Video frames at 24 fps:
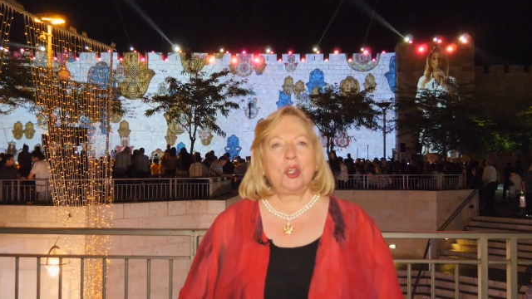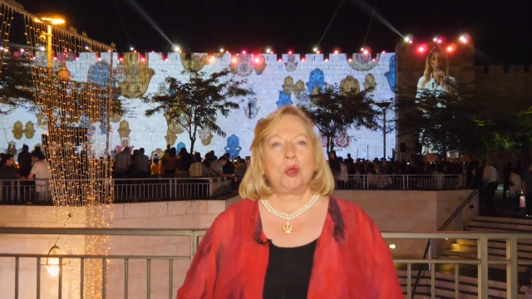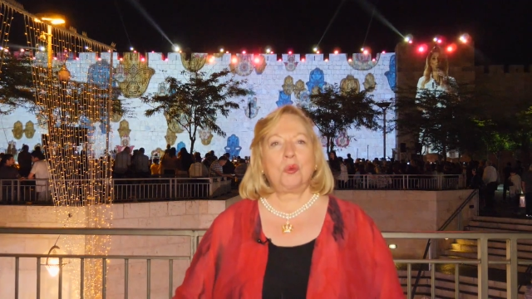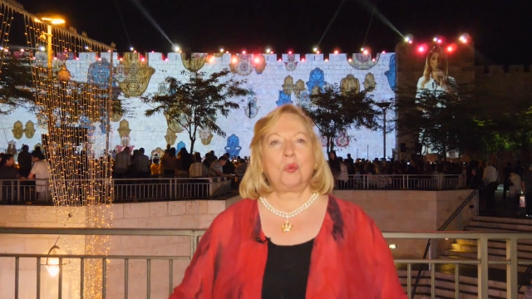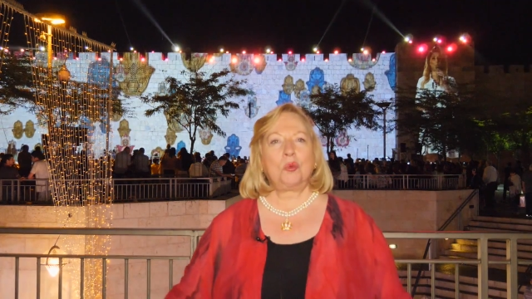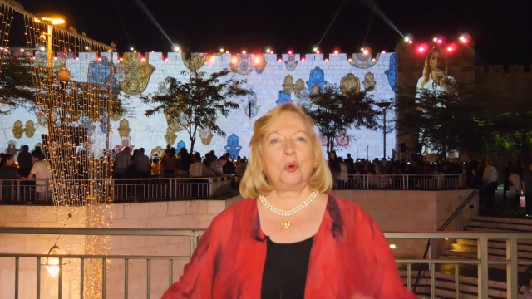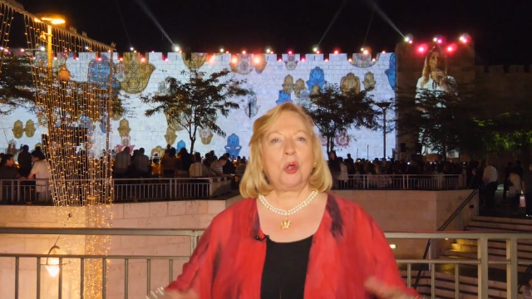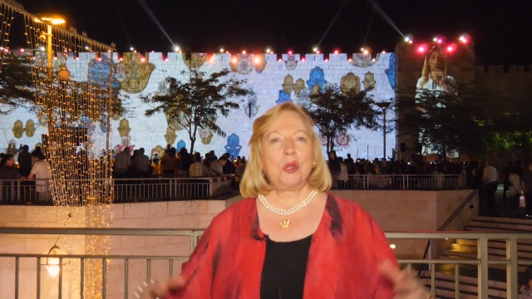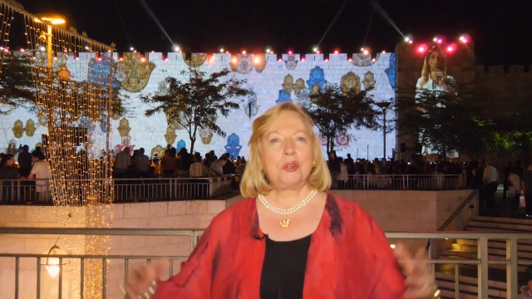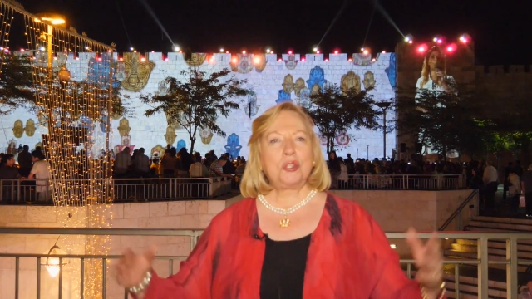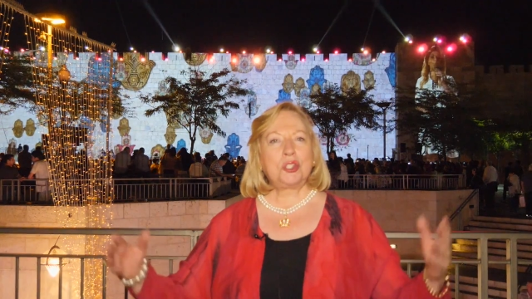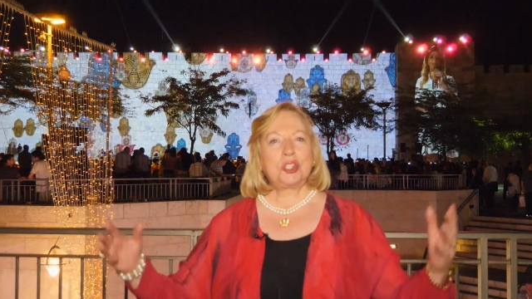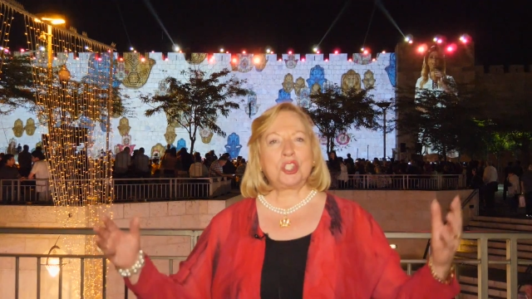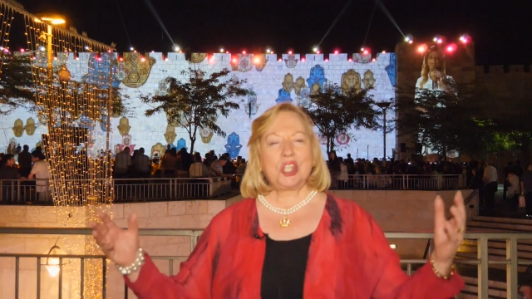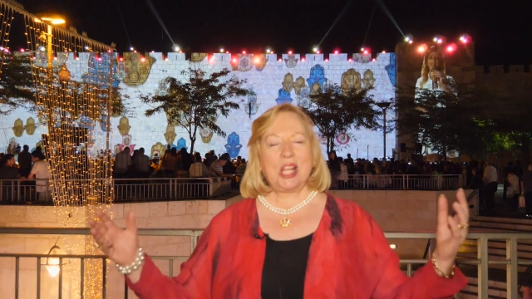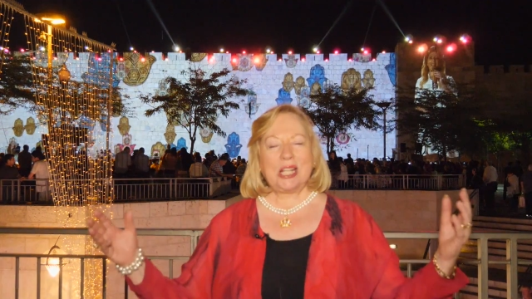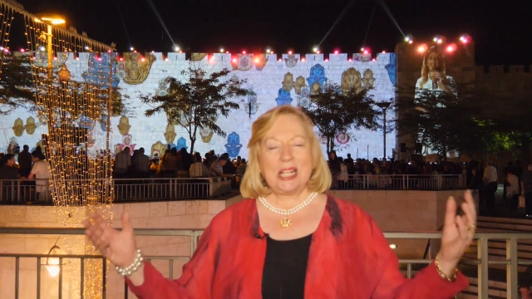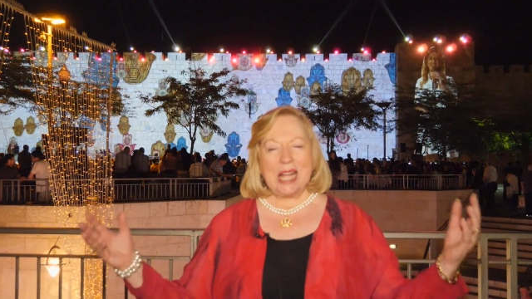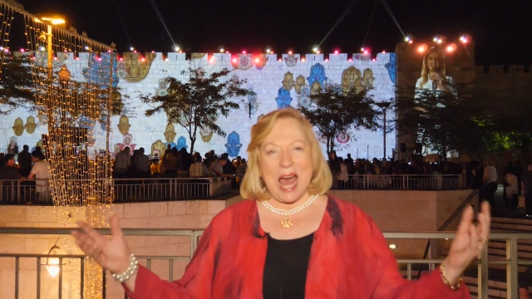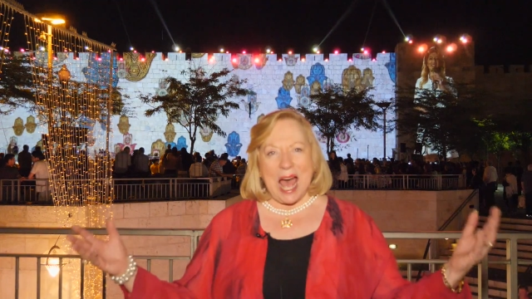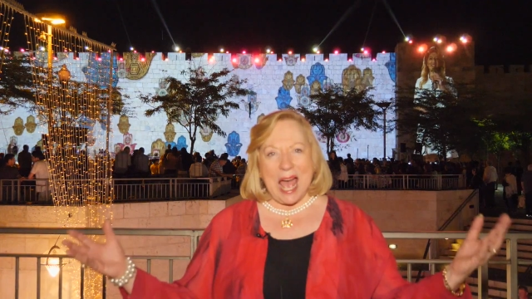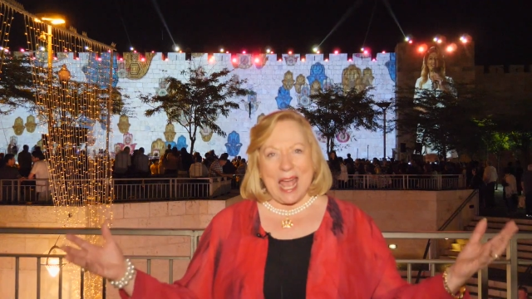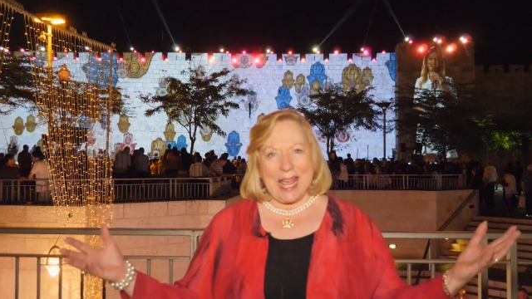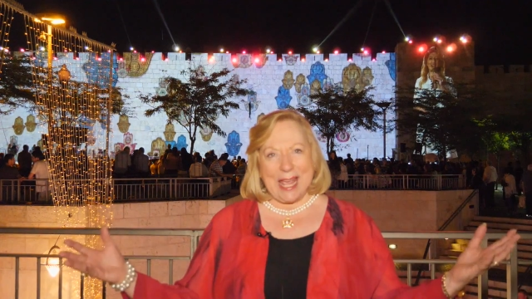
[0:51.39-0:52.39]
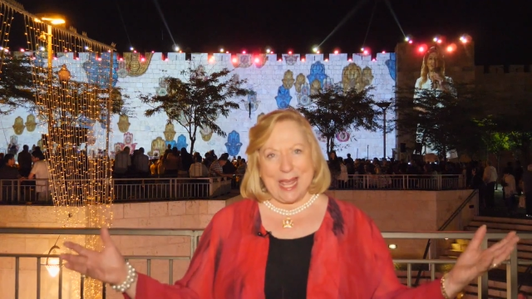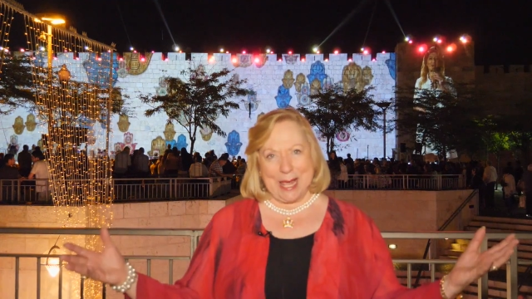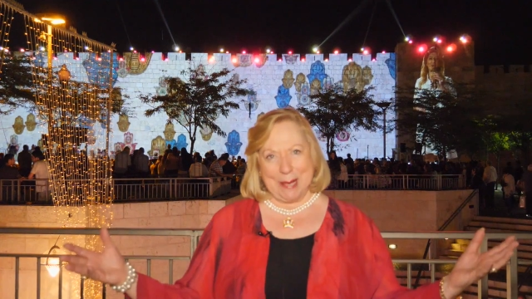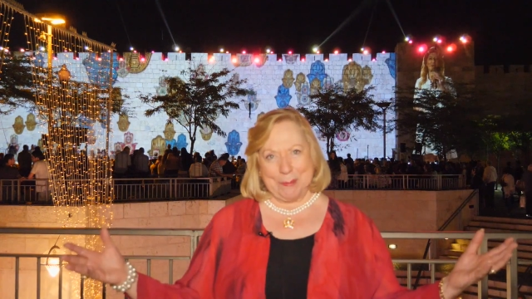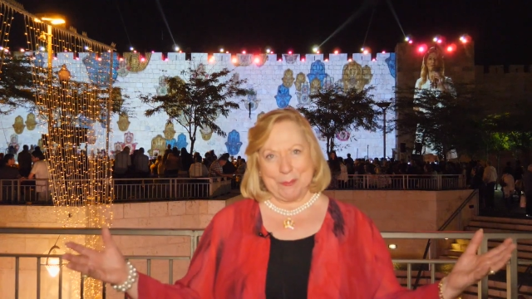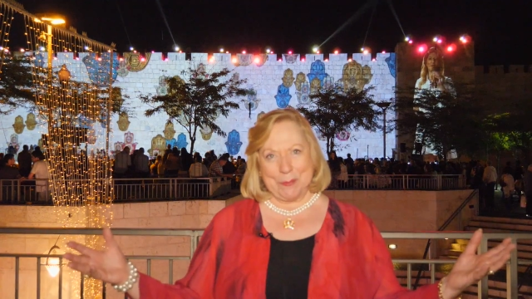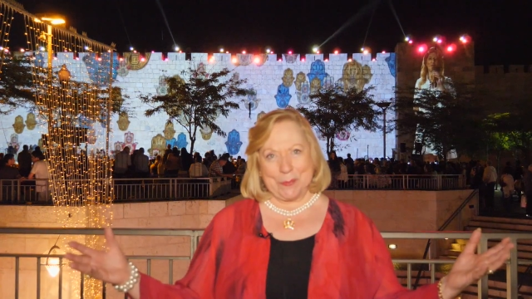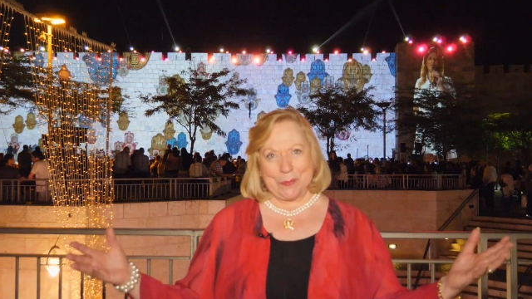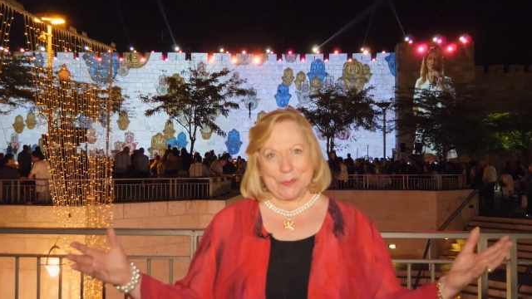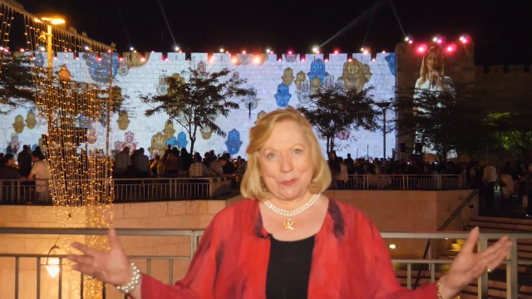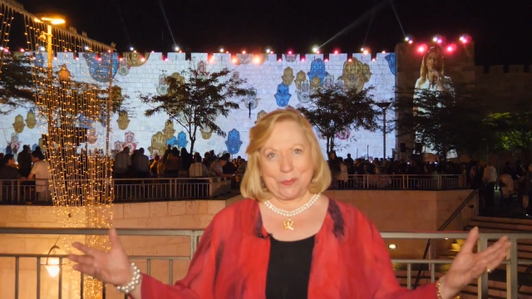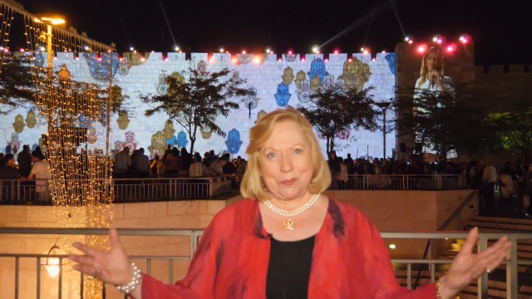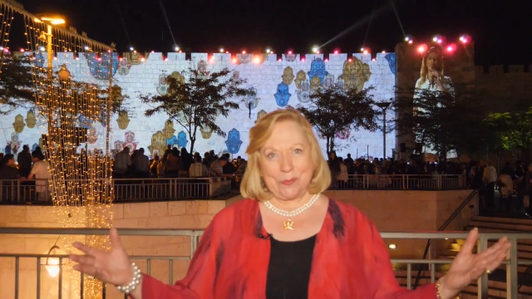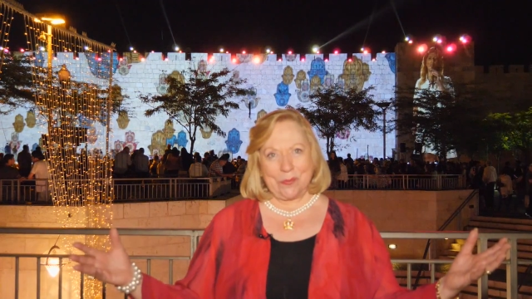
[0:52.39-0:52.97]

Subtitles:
Yerushalayim.